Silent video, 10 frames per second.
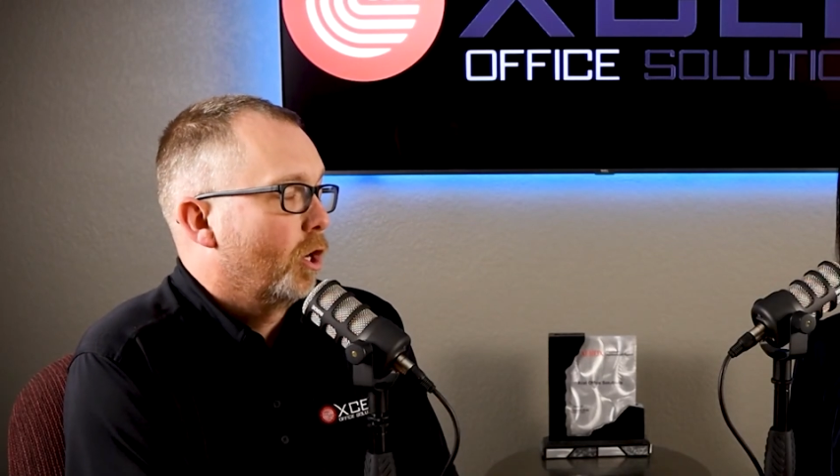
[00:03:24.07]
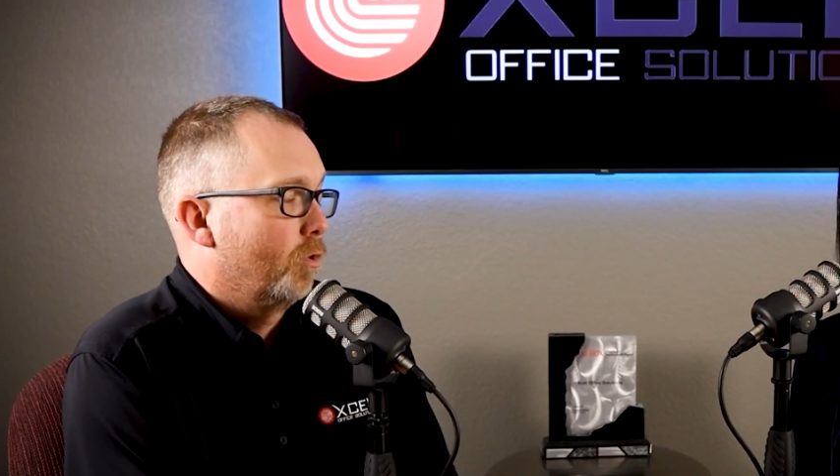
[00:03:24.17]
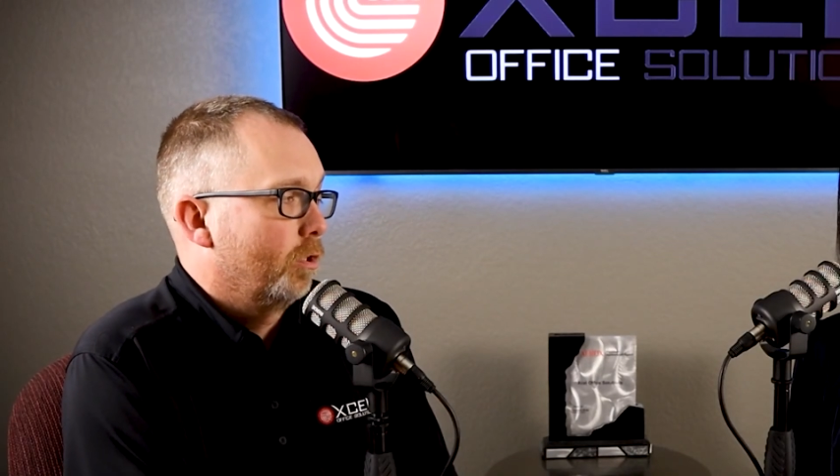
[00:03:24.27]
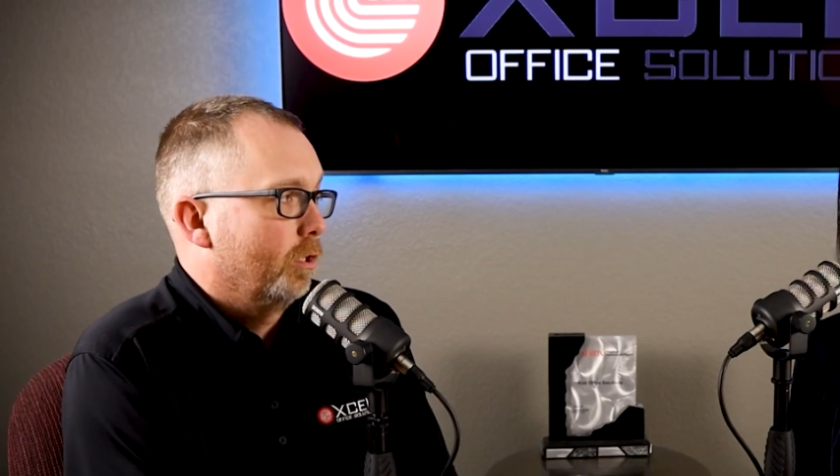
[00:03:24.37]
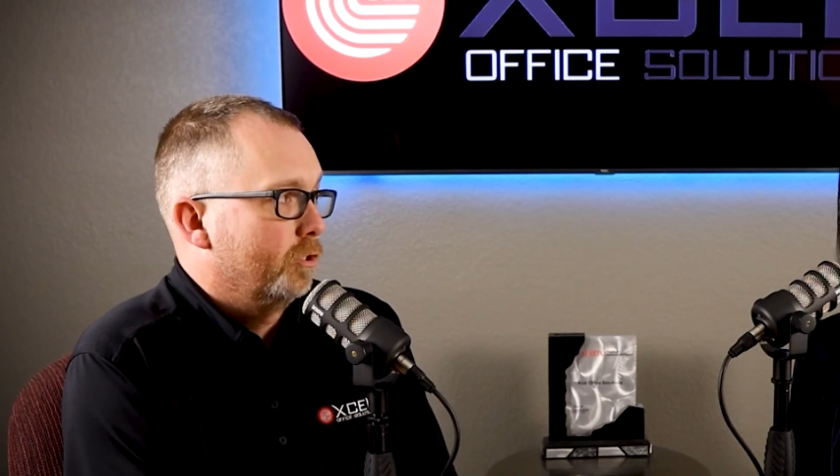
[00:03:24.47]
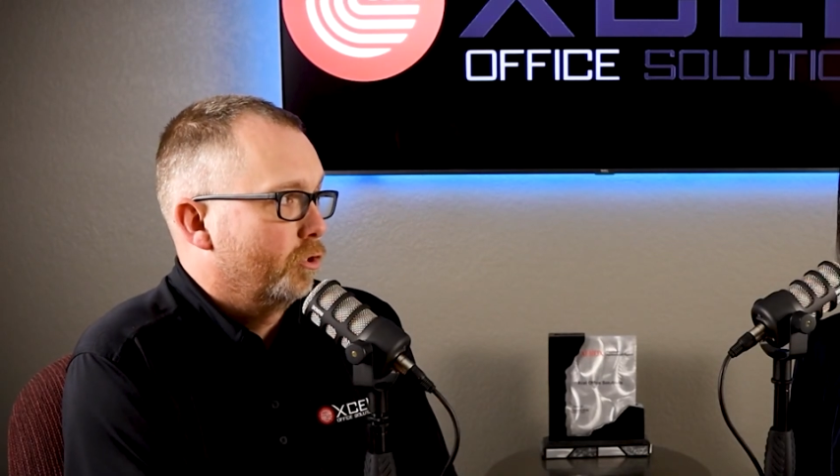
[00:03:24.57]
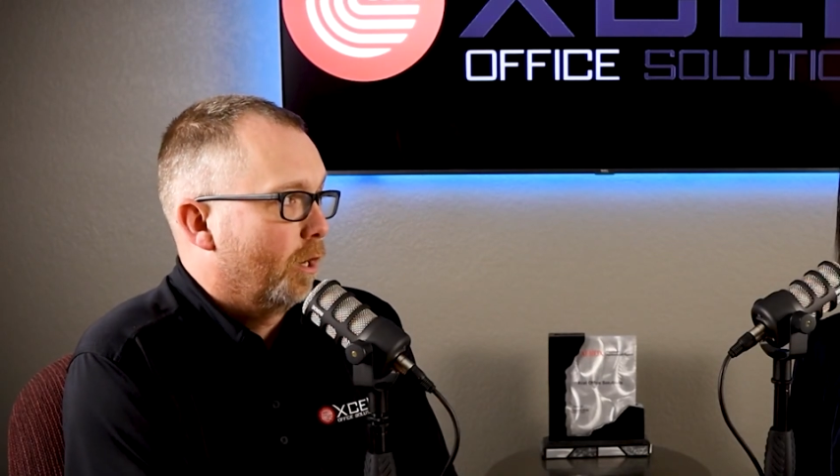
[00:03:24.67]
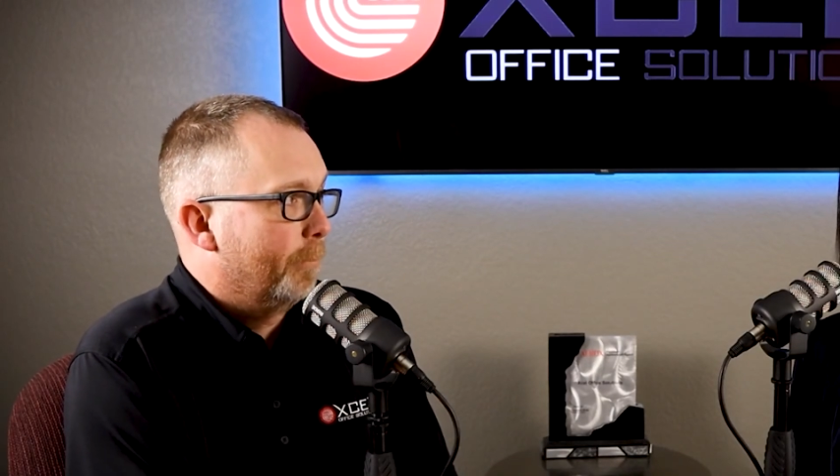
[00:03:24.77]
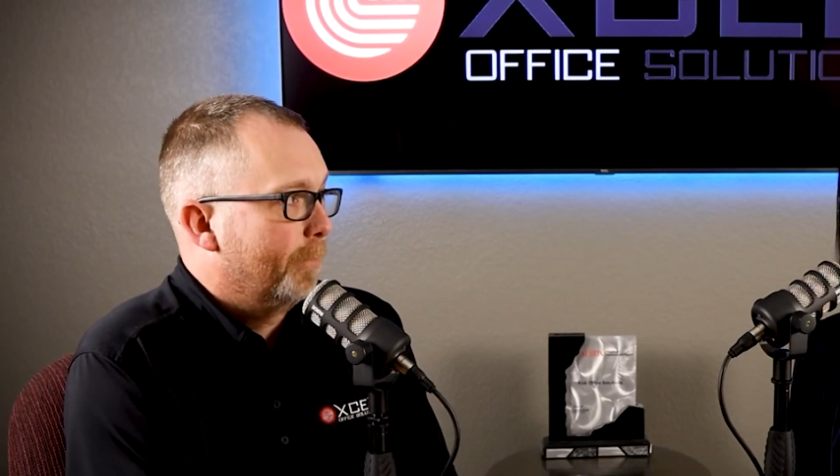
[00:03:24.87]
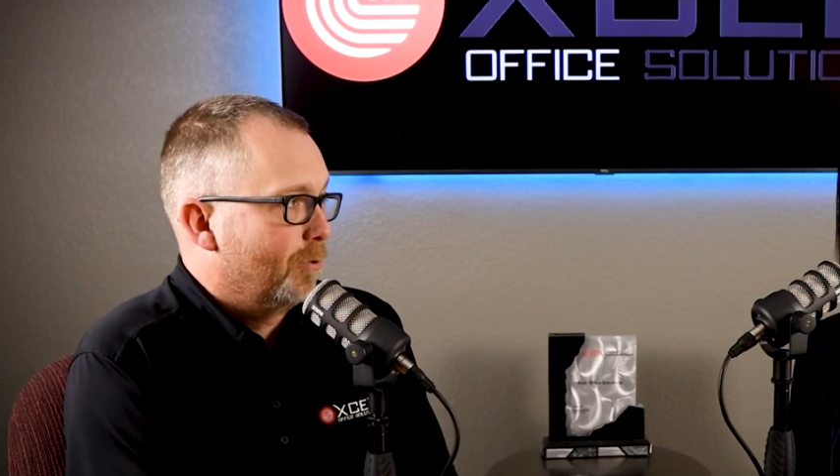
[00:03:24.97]
toner or
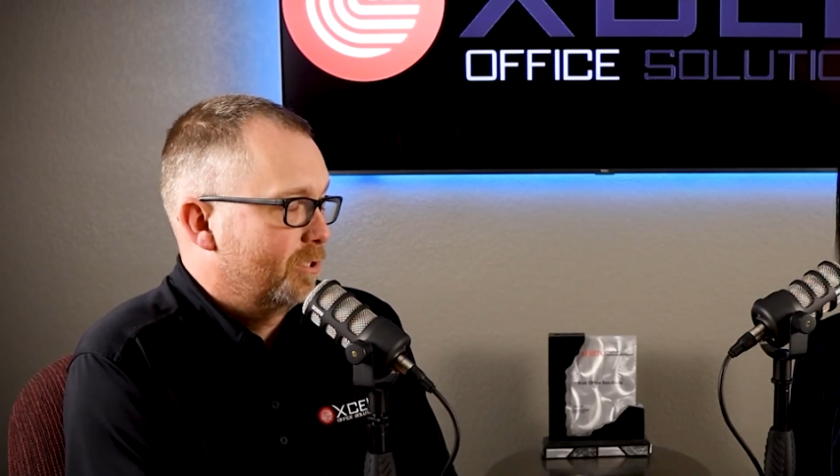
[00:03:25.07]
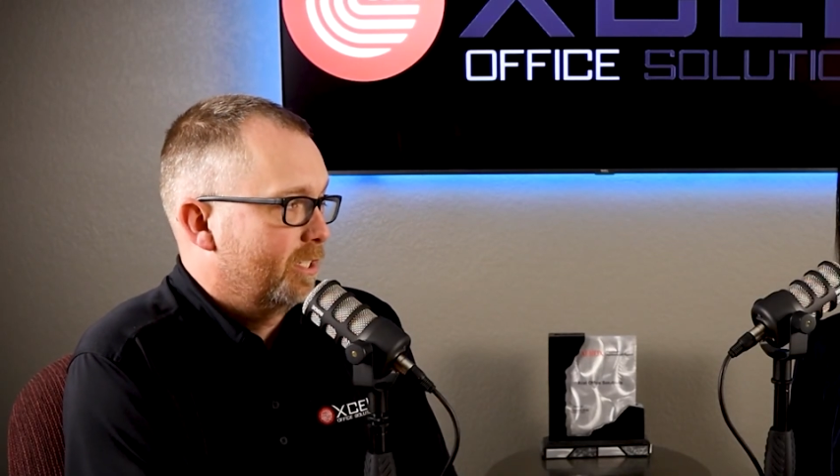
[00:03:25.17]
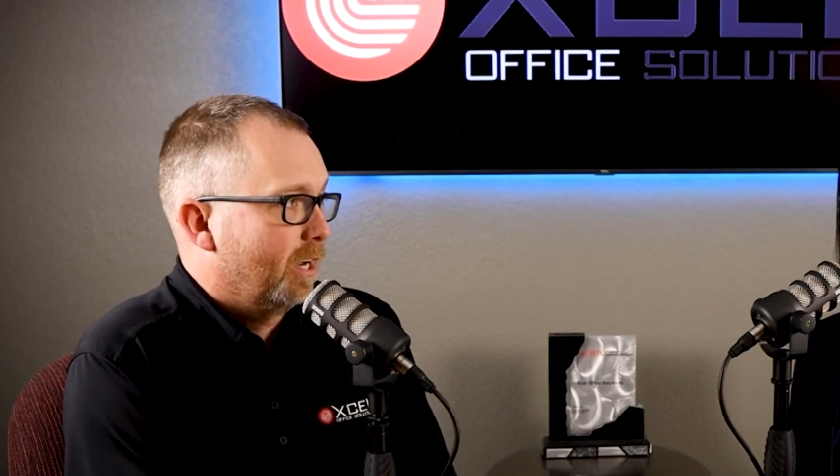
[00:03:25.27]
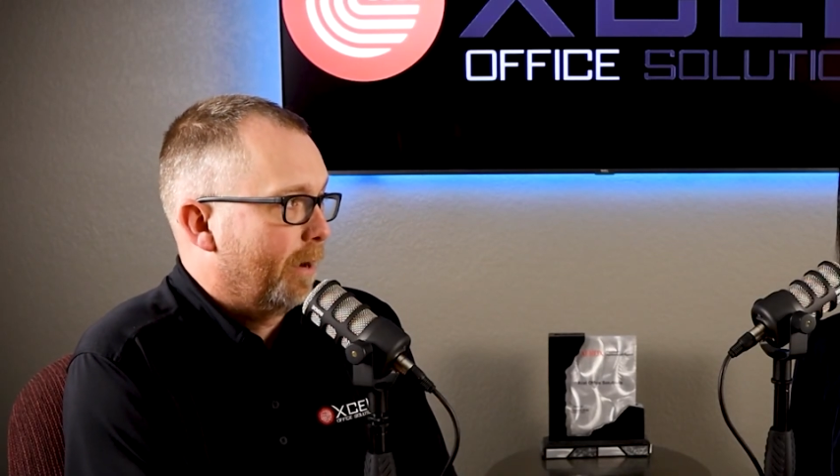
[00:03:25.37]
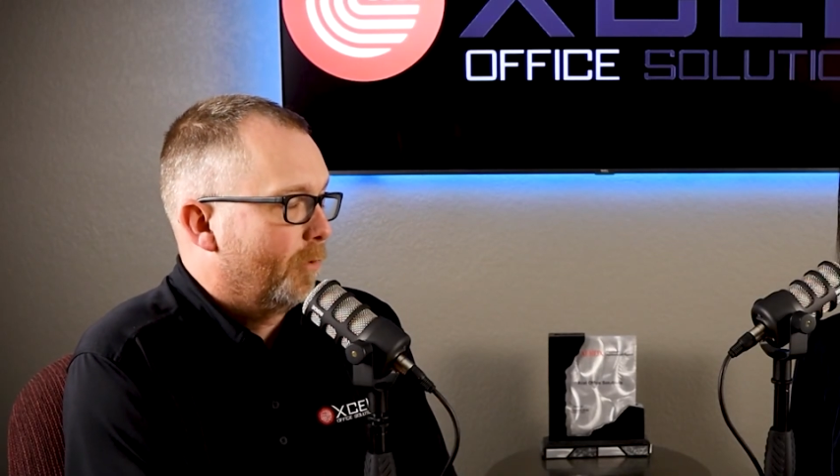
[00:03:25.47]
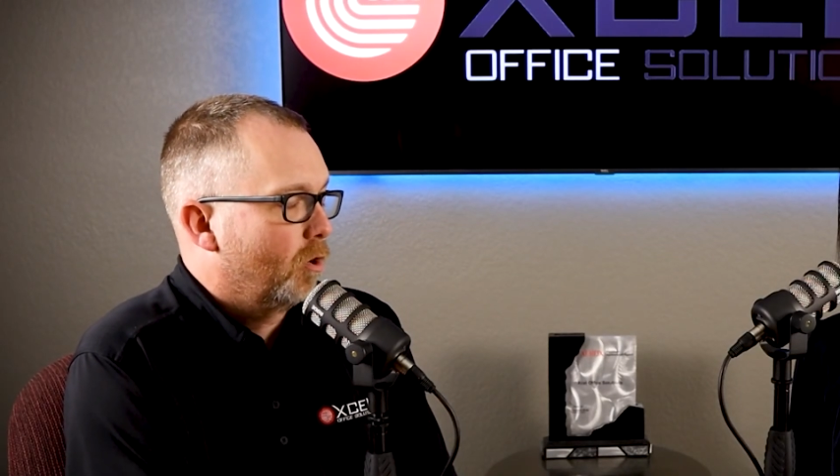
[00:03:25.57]
drum most of the time.